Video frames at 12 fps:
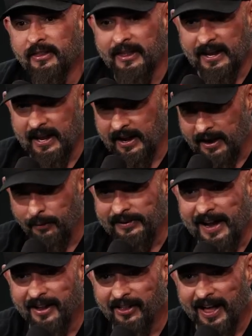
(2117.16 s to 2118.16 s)
Thinking, and it was
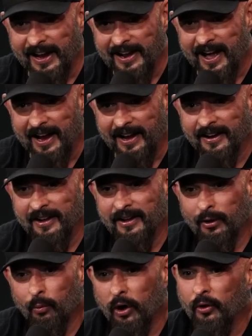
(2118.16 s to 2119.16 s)
eight o'clock at night.
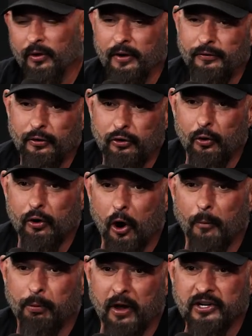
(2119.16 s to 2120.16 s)
Well, if you do
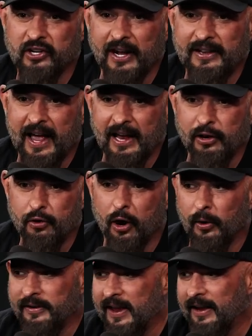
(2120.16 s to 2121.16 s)
cold plunge like that, you
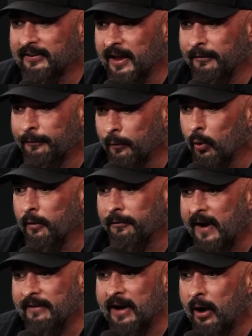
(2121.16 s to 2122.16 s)
know it takes like four or
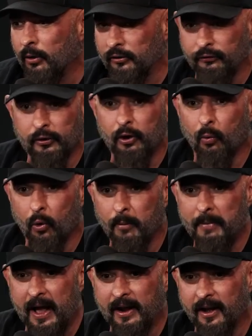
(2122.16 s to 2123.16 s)
five hours for you to
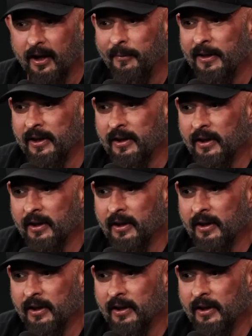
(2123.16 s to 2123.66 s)
warm back up.